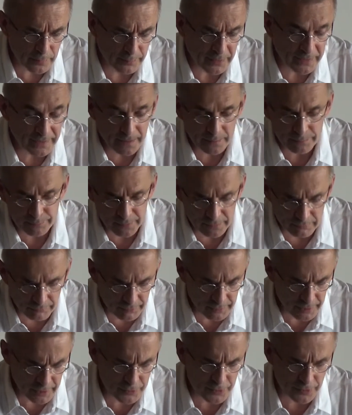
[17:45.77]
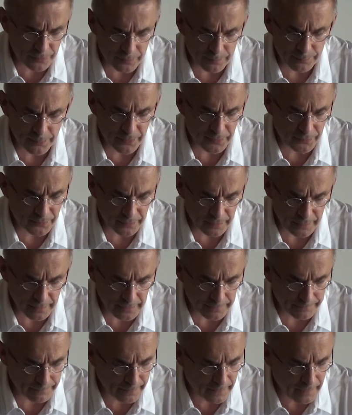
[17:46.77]
be deeply religious
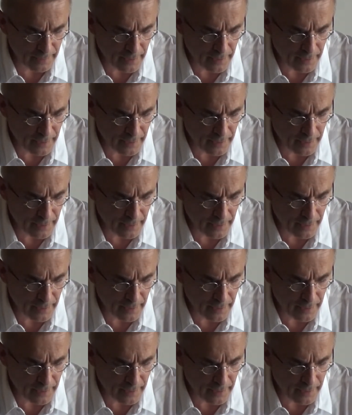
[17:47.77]
personally,